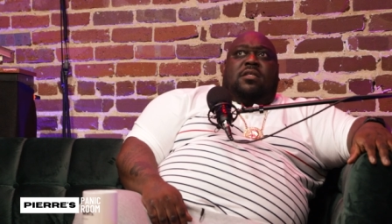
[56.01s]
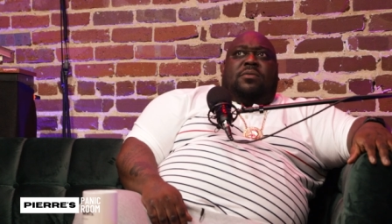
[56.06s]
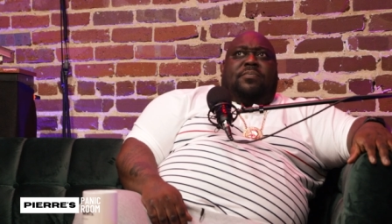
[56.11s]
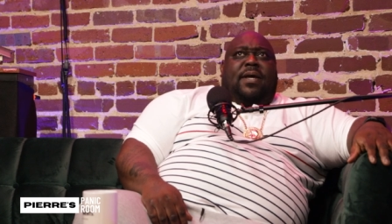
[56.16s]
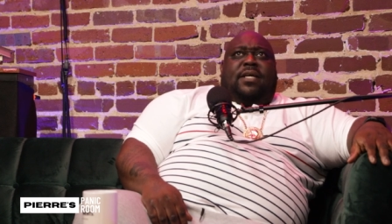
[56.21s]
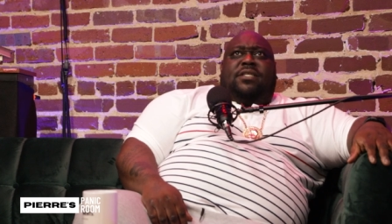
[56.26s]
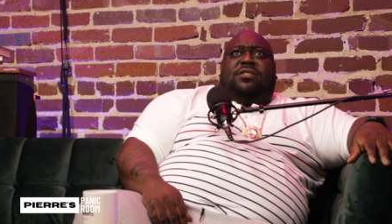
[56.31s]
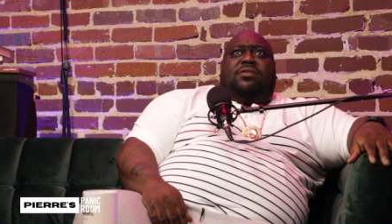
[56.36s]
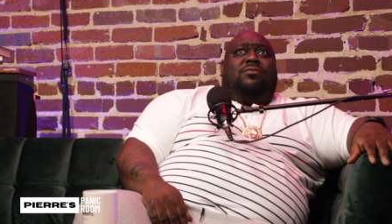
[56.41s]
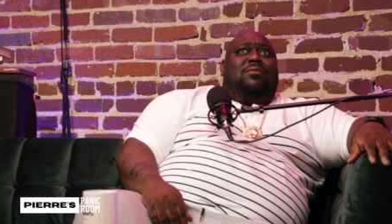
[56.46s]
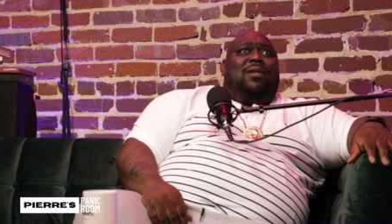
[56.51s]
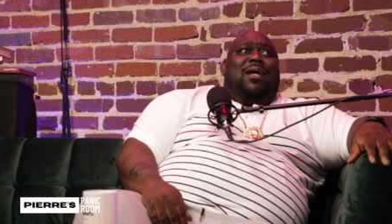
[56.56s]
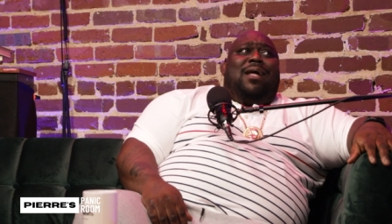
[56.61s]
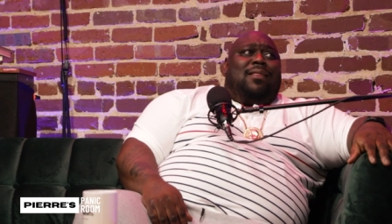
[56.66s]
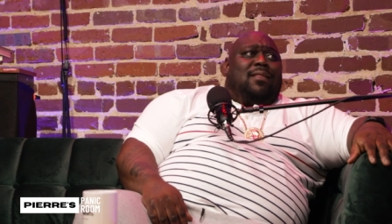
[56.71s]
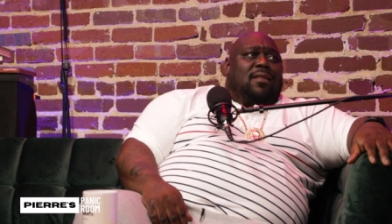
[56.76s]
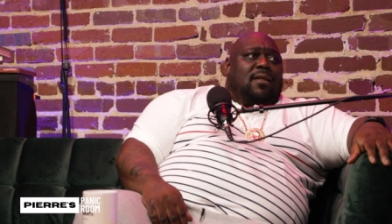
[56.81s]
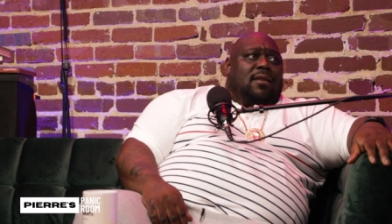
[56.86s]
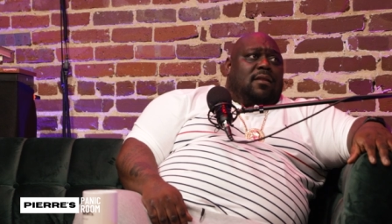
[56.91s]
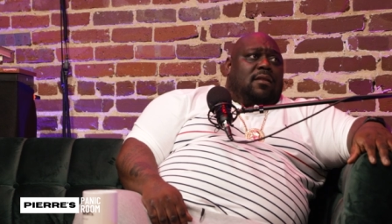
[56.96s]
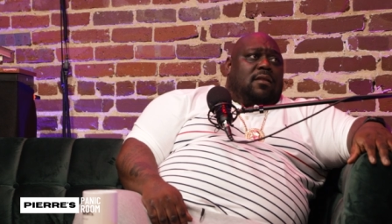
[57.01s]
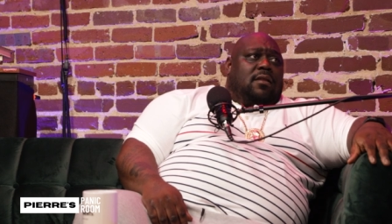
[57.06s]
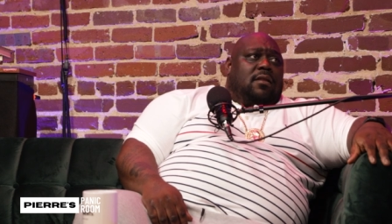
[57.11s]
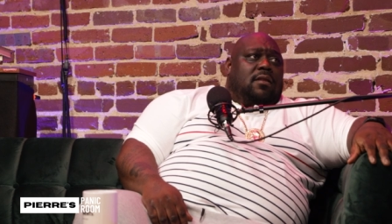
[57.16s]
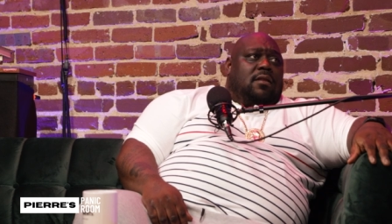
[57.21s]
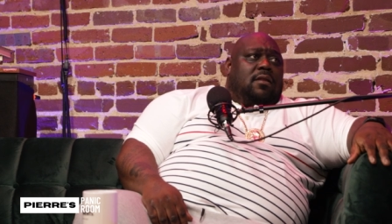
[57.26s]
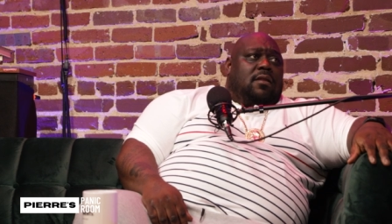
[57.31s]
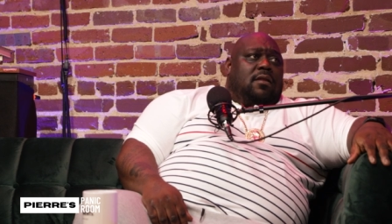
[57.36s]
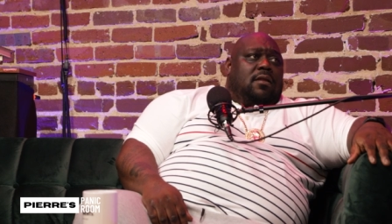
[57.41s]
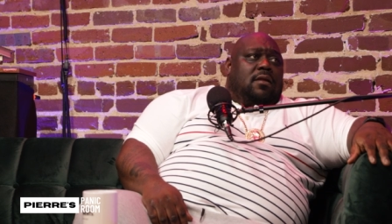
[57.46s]
Special nothing. Right,
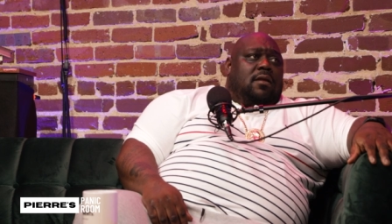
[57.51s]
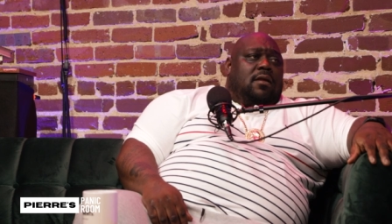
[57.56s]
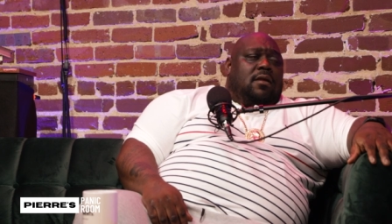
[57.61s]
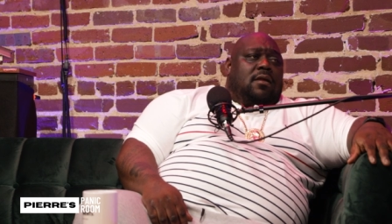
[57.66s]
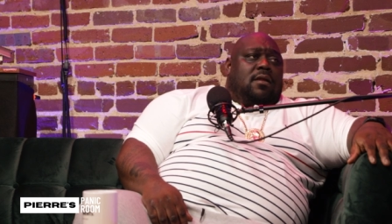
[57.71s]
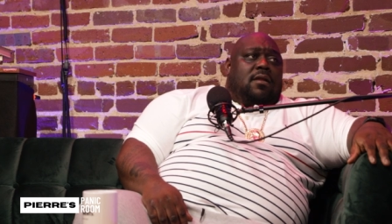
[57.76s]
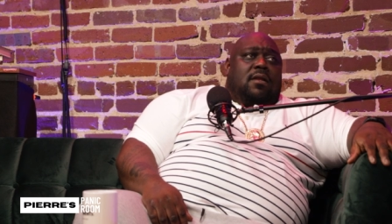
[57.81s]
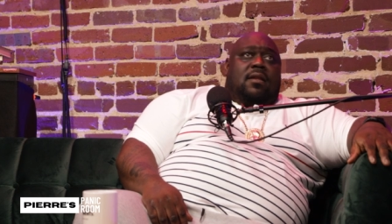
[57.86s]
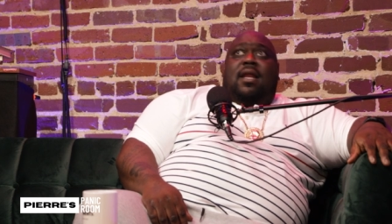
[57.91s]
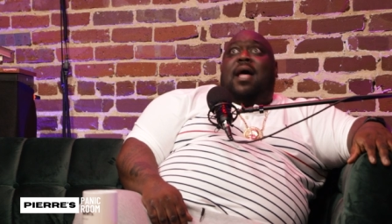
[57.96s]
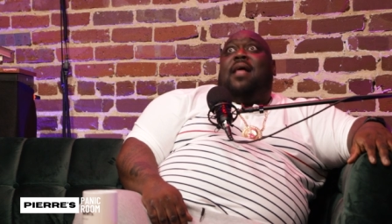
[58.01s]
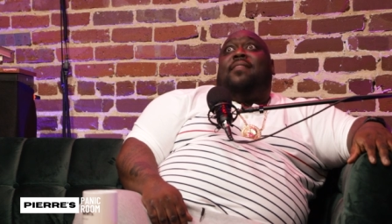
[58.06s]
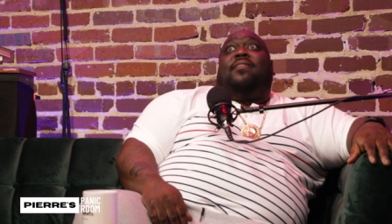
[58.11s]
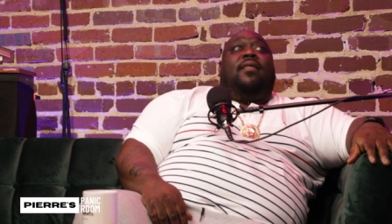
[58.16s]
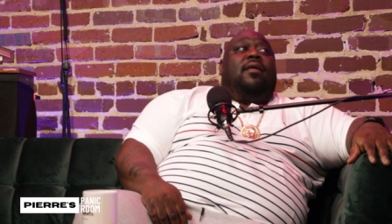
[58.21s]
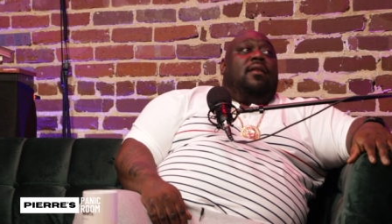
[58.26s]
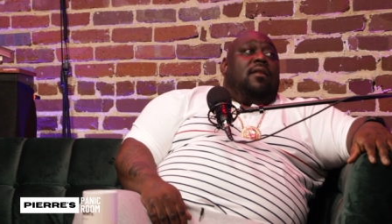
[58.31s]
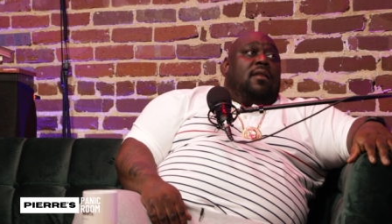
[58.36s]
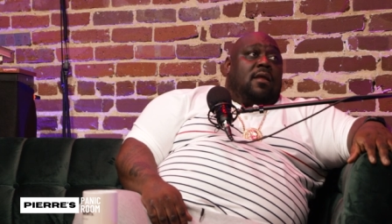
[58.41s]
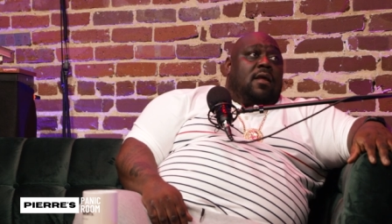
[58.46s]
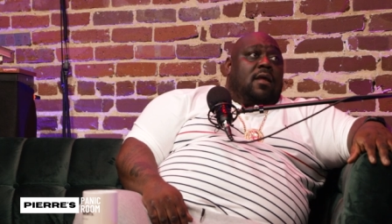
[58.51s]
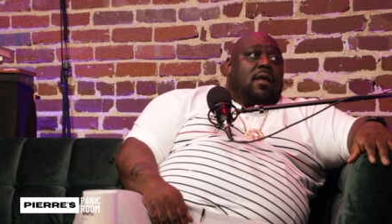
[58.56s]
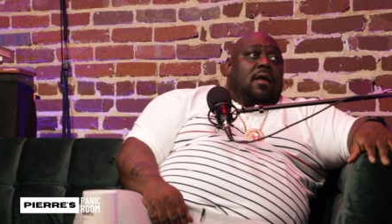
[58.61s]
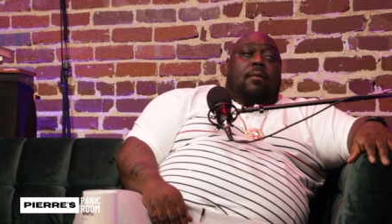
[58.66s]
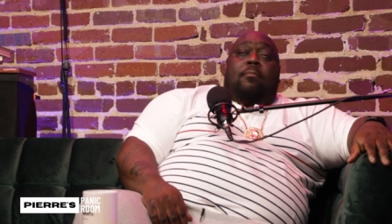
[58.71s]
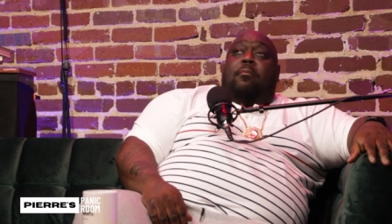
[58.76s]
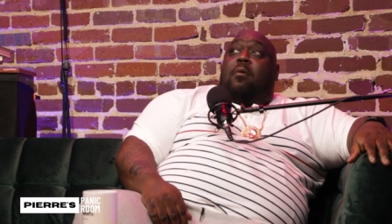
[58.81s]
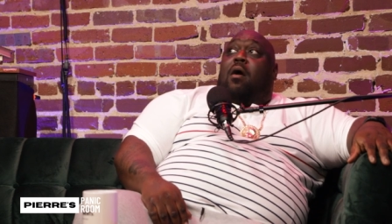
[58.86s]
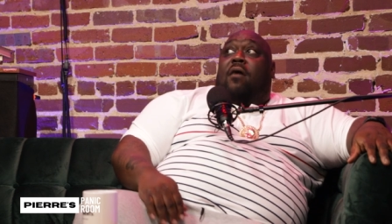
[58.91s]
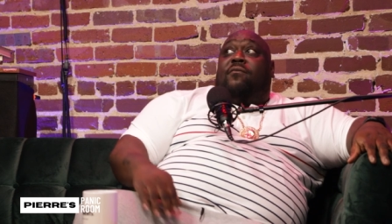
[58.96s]
right, right. Nothing.
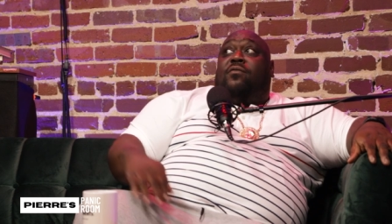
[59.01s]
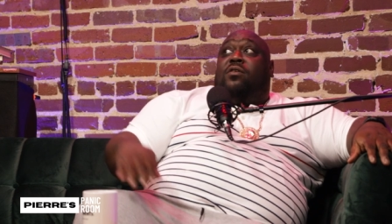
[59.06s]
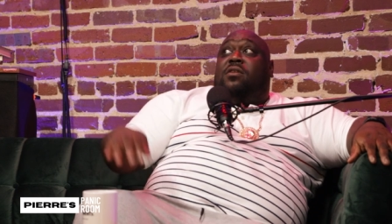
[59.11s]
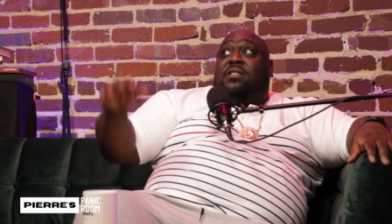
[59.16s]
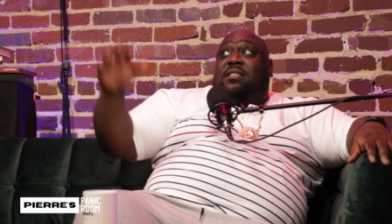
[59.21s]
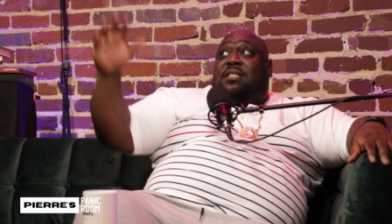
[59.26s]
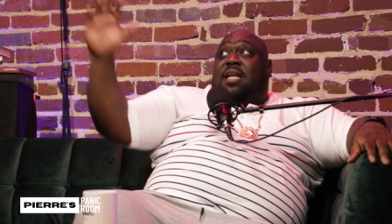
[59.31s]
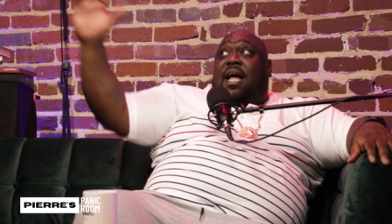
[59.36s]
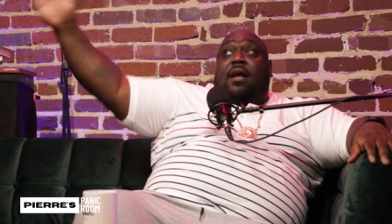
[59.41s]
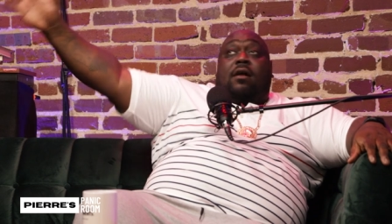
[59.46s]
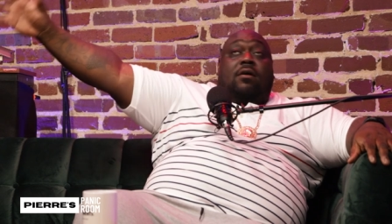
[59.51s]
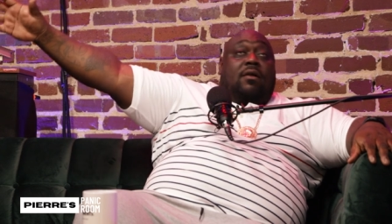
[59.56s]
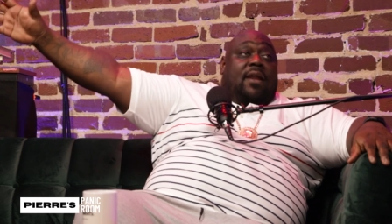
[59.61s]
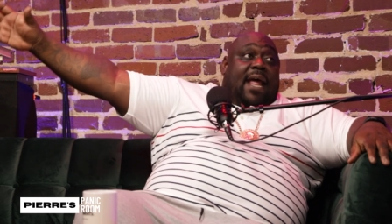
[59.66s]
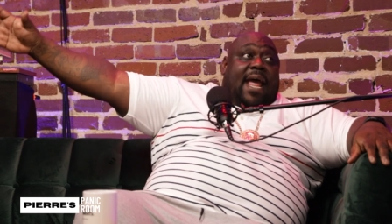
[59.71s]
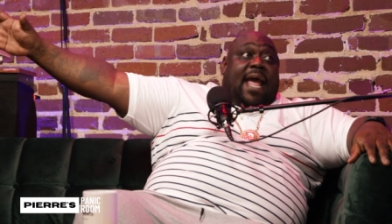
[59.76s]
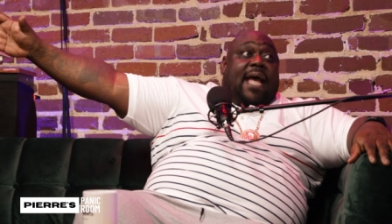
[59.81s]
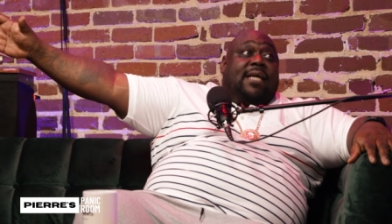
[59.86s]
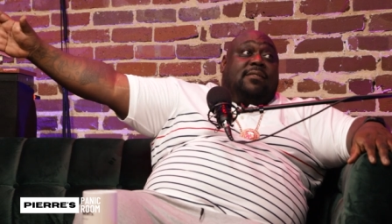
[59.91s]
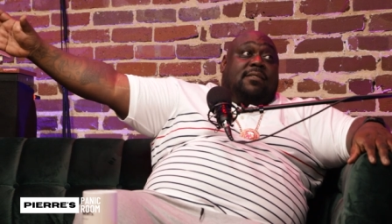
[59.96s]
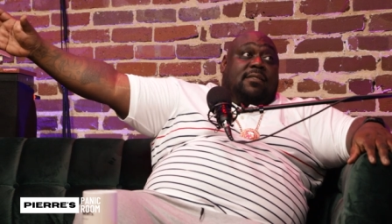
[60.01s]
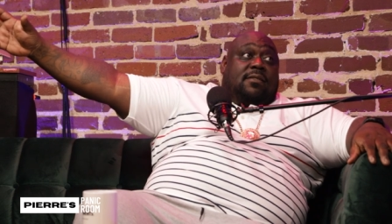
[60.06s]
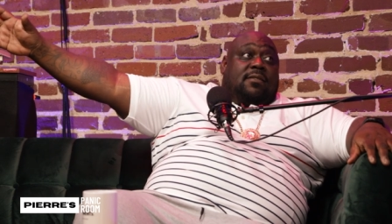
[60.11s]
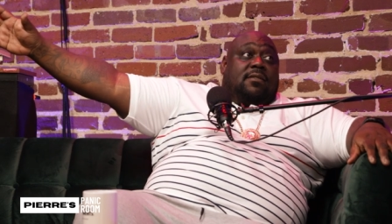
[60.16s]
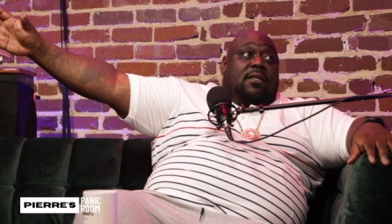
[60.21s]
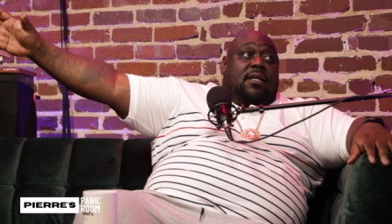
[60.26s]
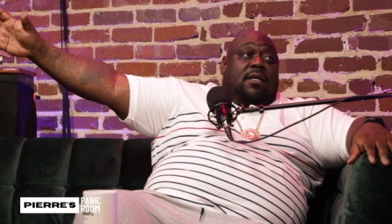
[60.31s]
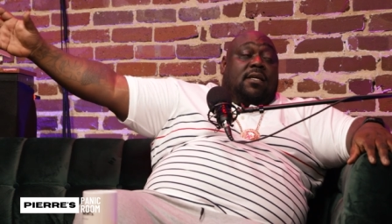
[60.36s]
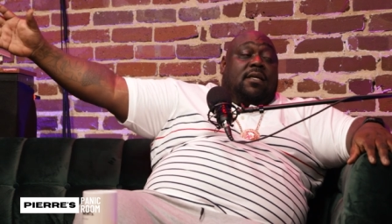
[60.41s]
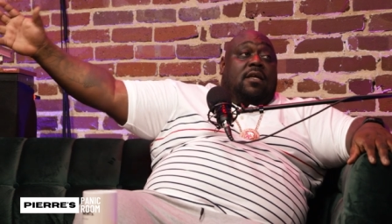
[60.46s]
Marvel is not going to ask this
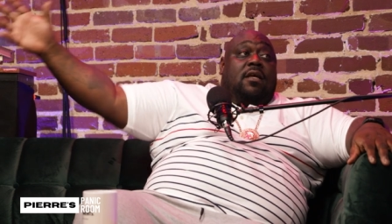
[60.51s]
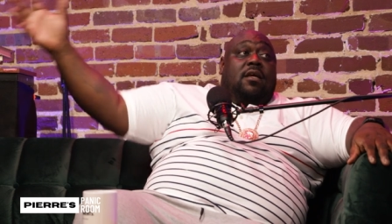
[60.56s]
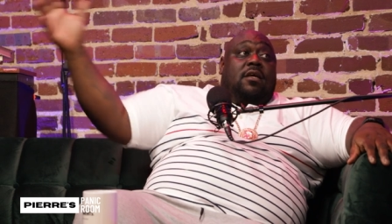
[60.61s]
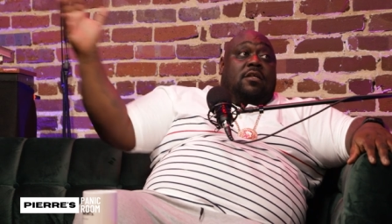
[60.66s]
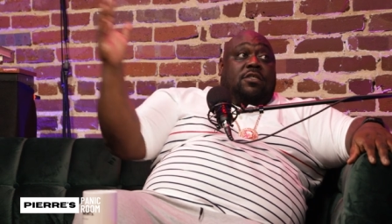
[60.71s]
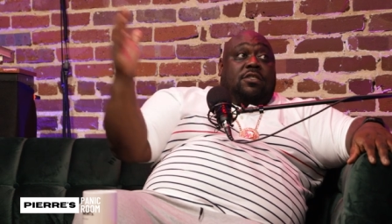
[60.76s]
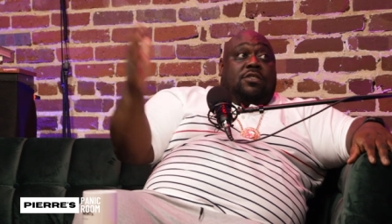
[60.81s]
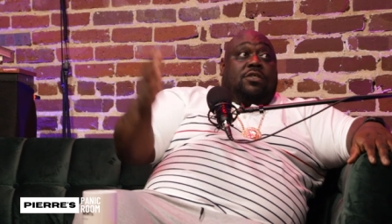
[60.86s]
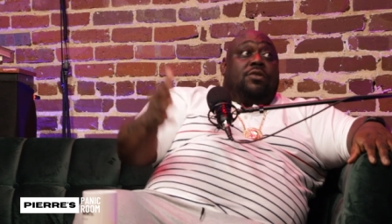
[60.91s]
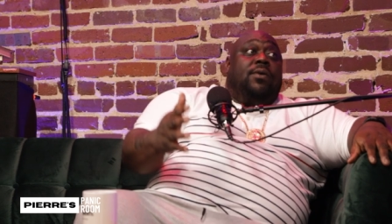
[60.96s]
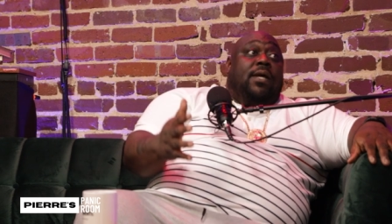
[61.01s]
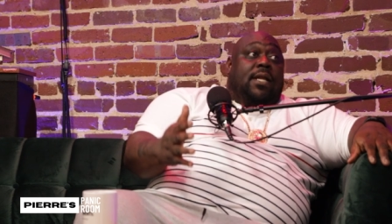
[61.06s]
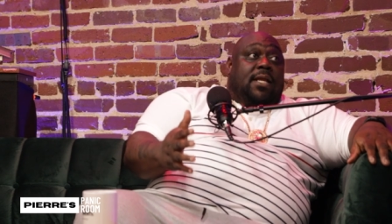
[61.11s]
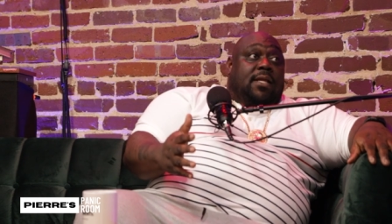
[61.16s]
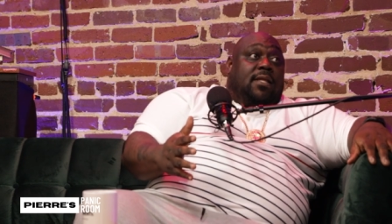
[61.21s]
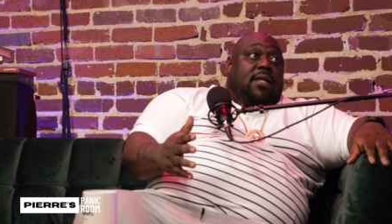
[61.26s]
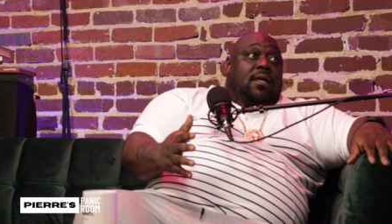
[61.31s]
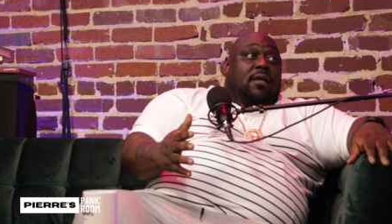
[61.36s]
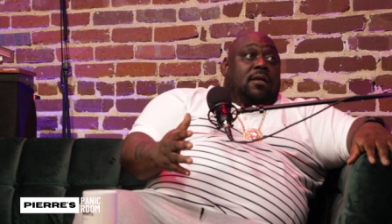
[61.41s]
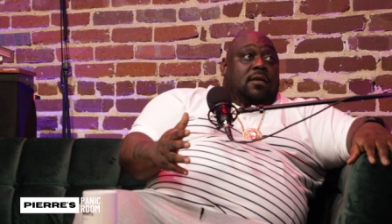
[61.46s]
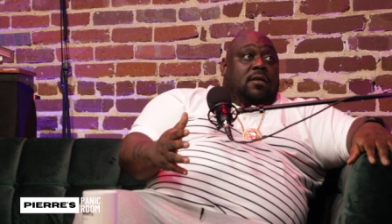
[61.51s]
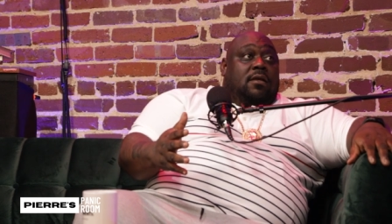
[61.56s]
nigga to do anything.